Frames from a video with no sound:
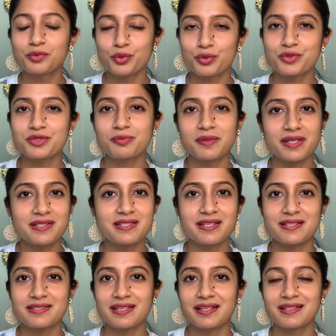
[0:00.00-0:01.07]
those
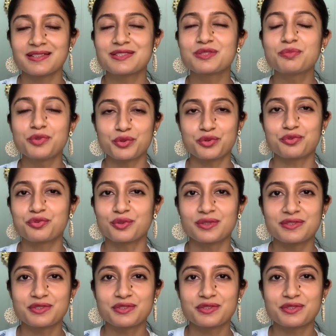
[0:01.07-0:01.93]
places, and it's beautiful,